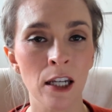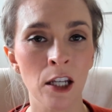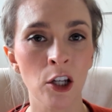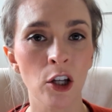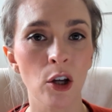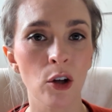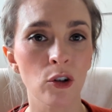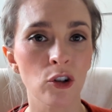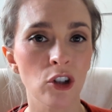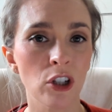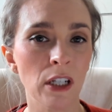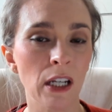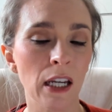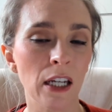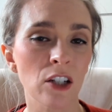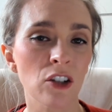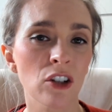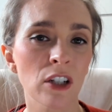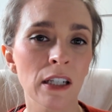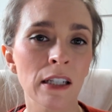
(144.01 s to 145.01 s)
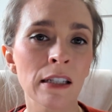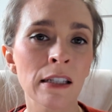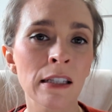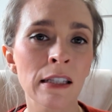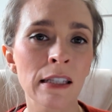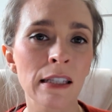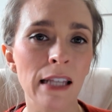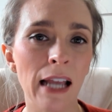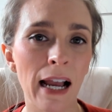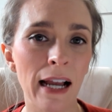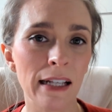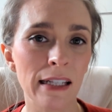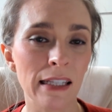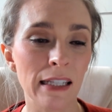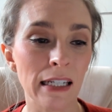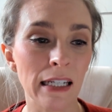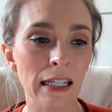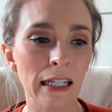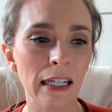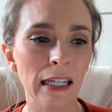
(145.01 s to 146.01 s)
negotiations as
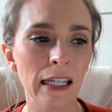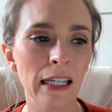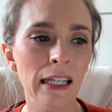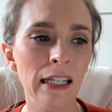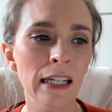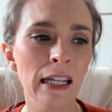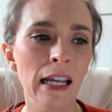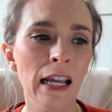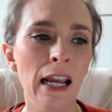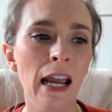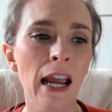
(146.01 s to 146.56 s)
needed.